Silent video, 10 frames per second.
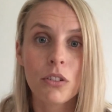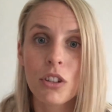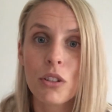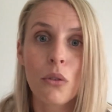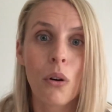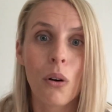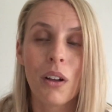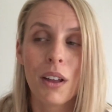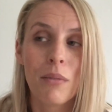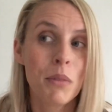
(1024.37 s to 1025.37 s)
She's not
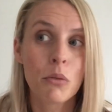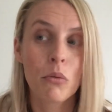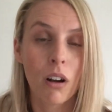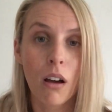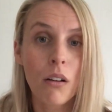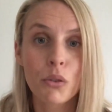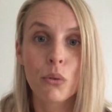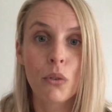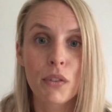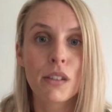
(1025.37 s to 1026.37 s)
middle class
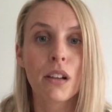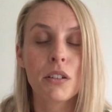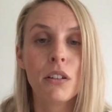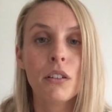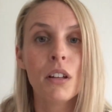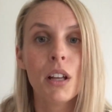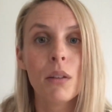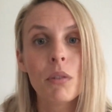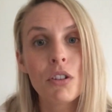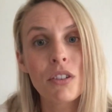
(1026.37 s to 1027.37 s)
all of a sudden,
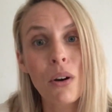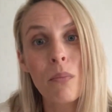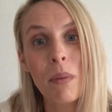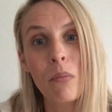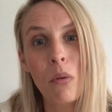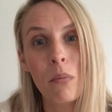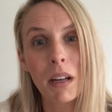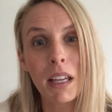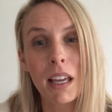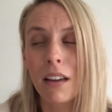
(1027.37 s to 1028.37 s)
but she's got a bit more
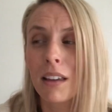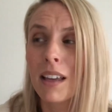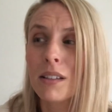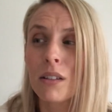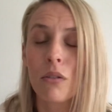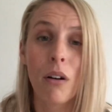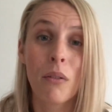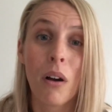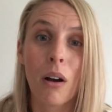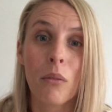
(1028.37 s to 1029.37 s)
money. Her kids are grown
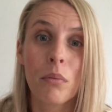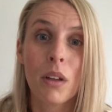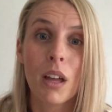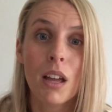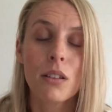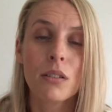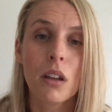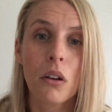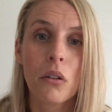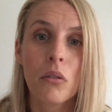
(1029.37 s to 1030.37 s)
up.
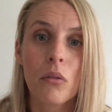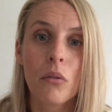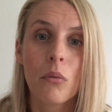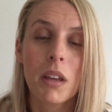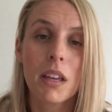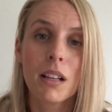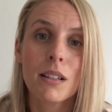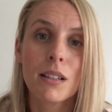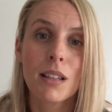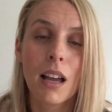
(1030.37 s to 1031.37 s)
So we can
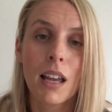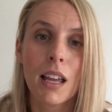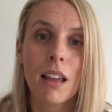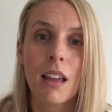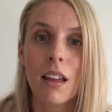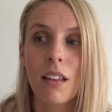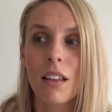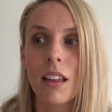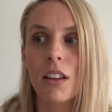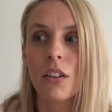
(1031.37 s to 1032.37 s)
say,
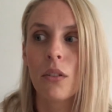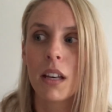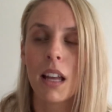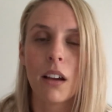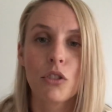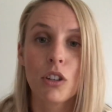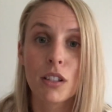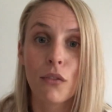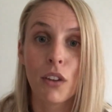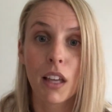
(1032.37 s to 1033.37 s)
you know, in our
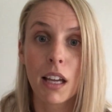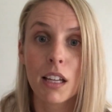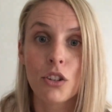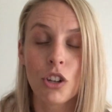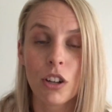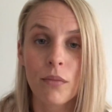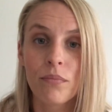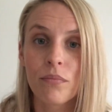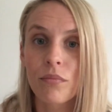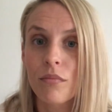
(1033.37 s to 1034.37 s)
justification